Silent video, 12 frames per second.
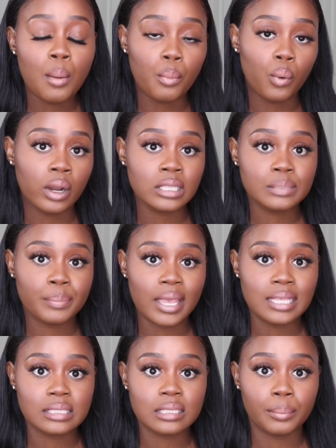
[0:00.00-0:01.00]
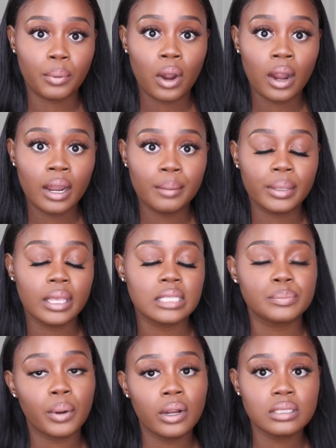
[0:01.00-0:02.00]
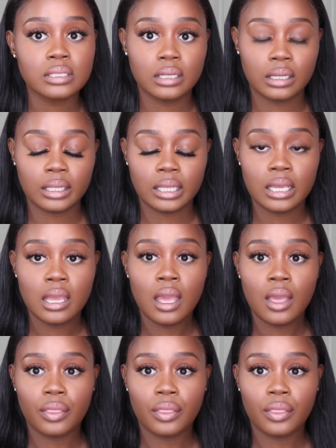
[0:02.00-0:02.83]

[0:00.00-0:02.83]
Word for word: more space to part because personally